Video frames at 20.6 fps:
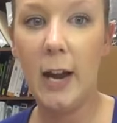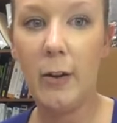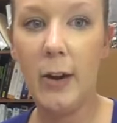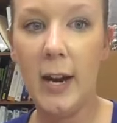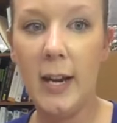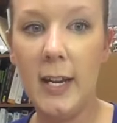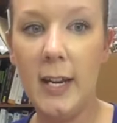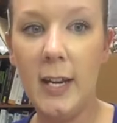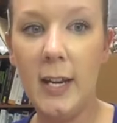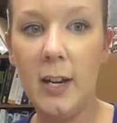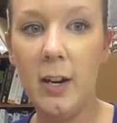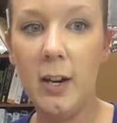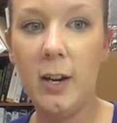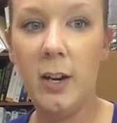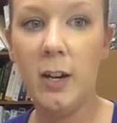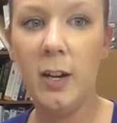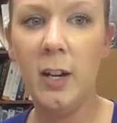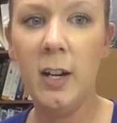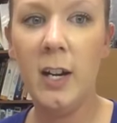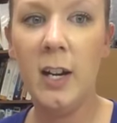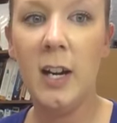right
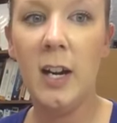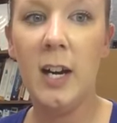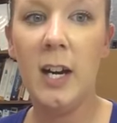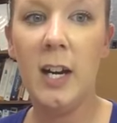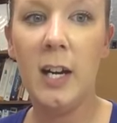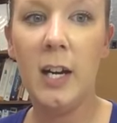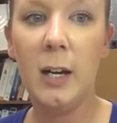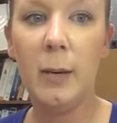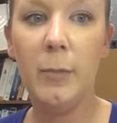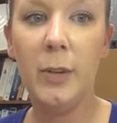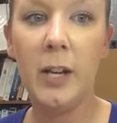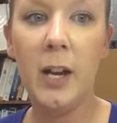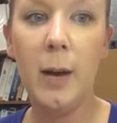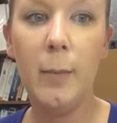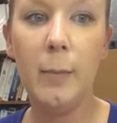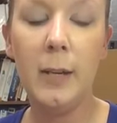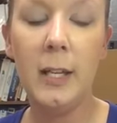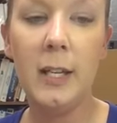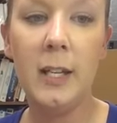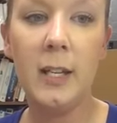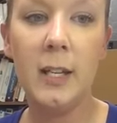here. The
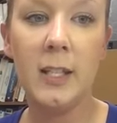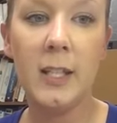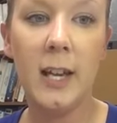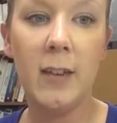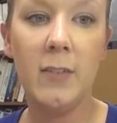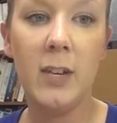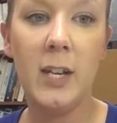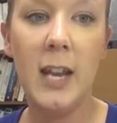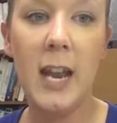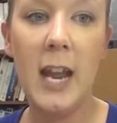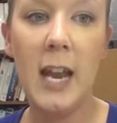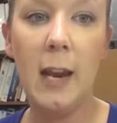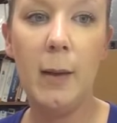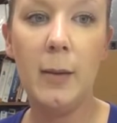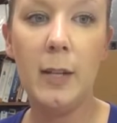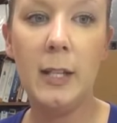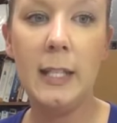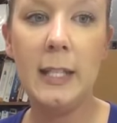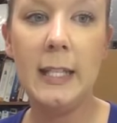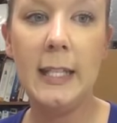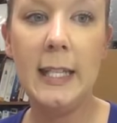company doesn't have a name,
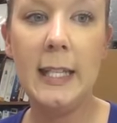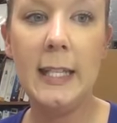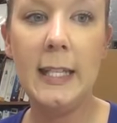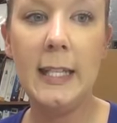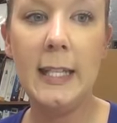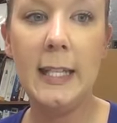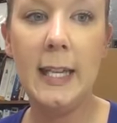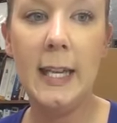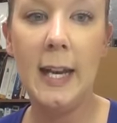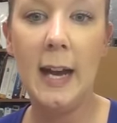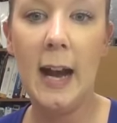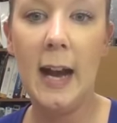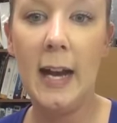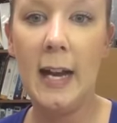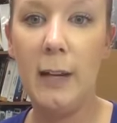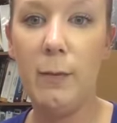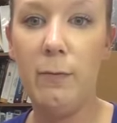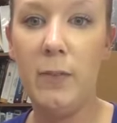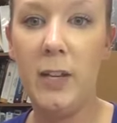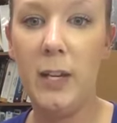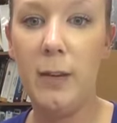it's
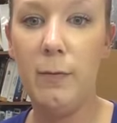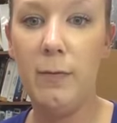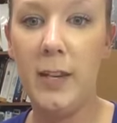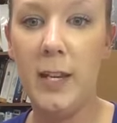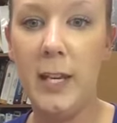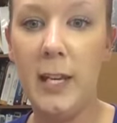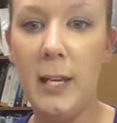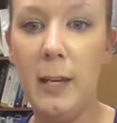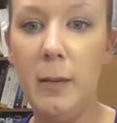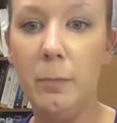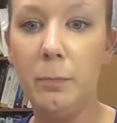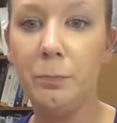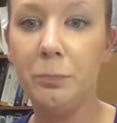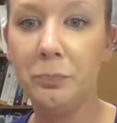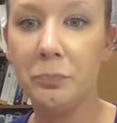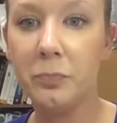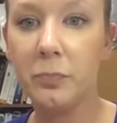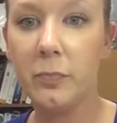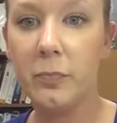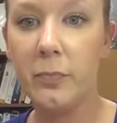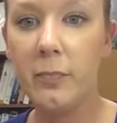CCIVV.
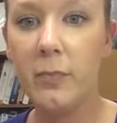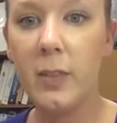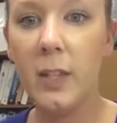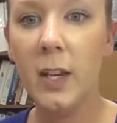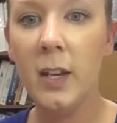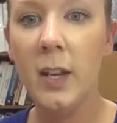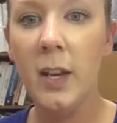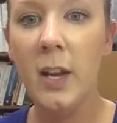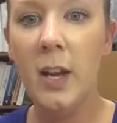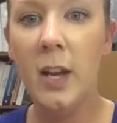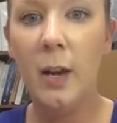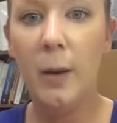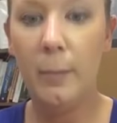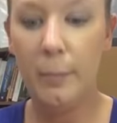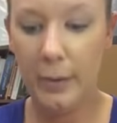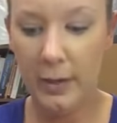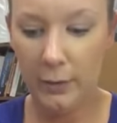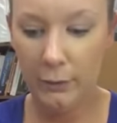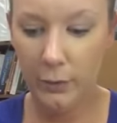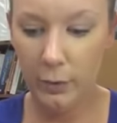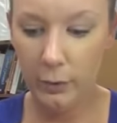
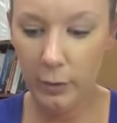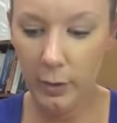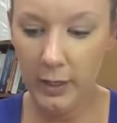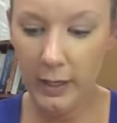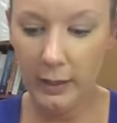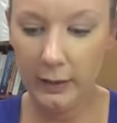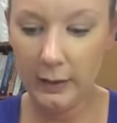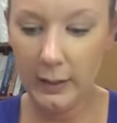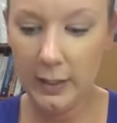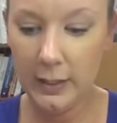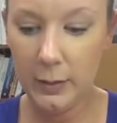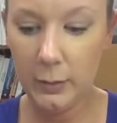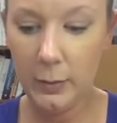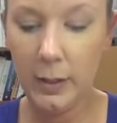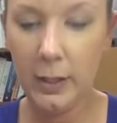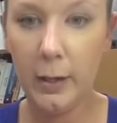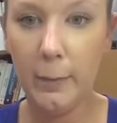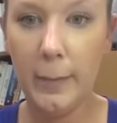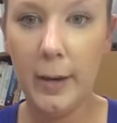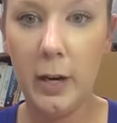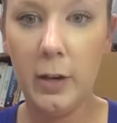But if you look at this
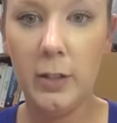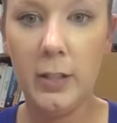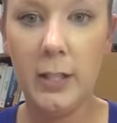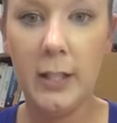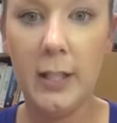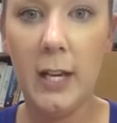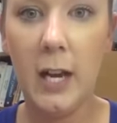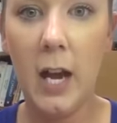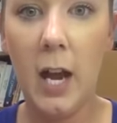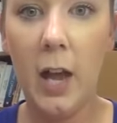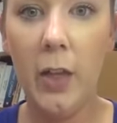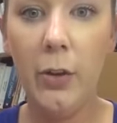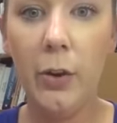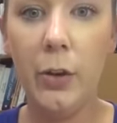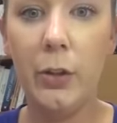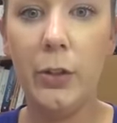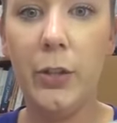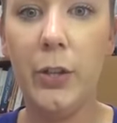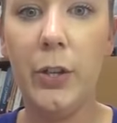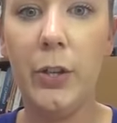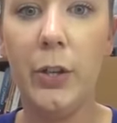one compared to the other
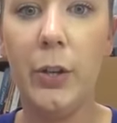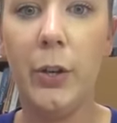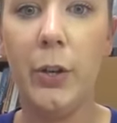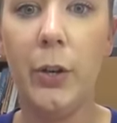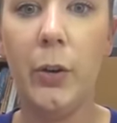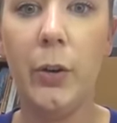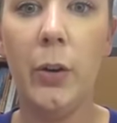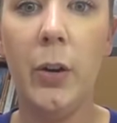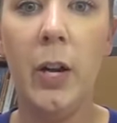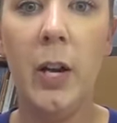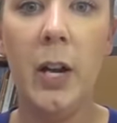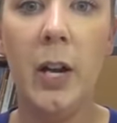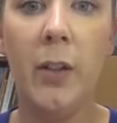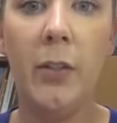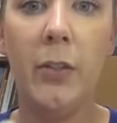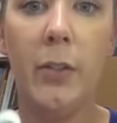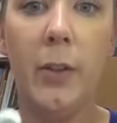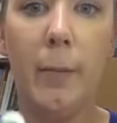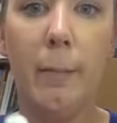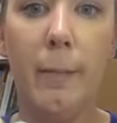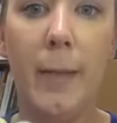two,
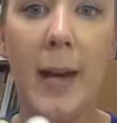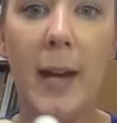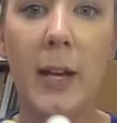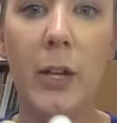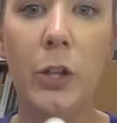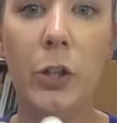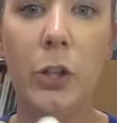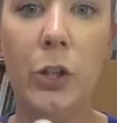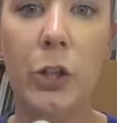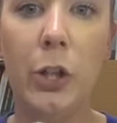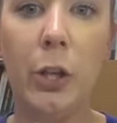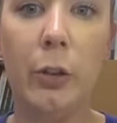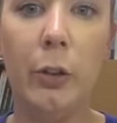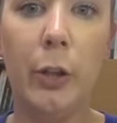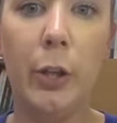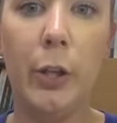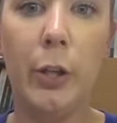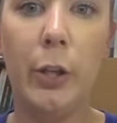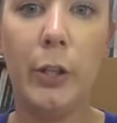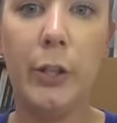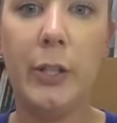the mesh
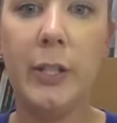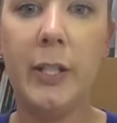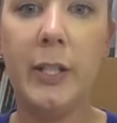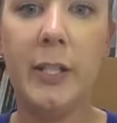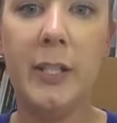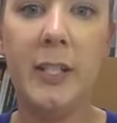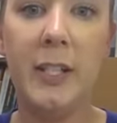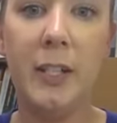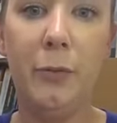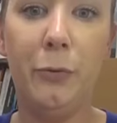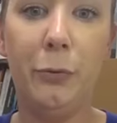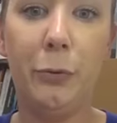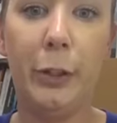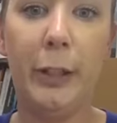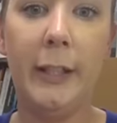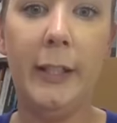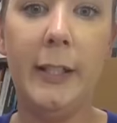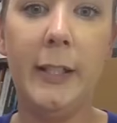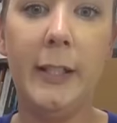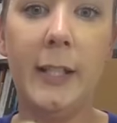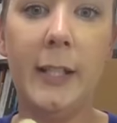looks
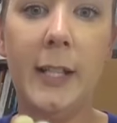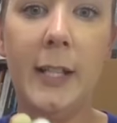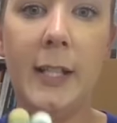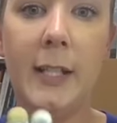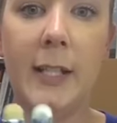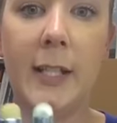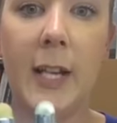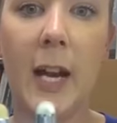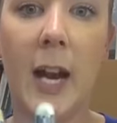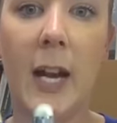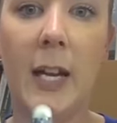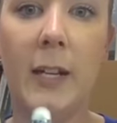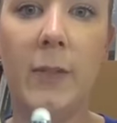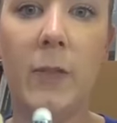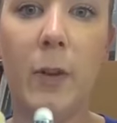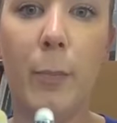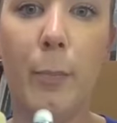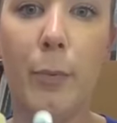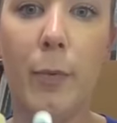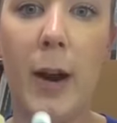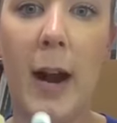different. It's kind of
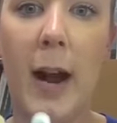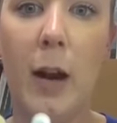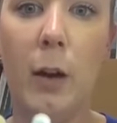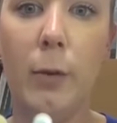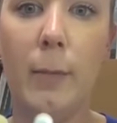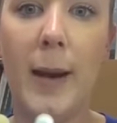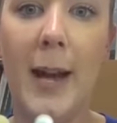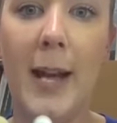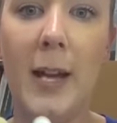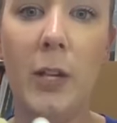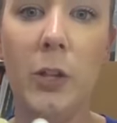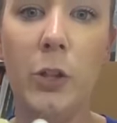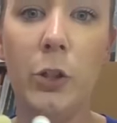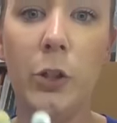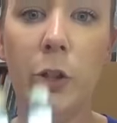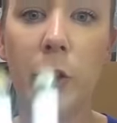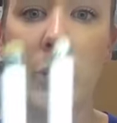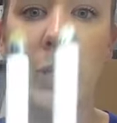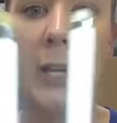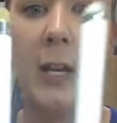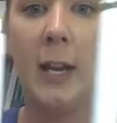a brown
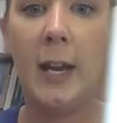mesh.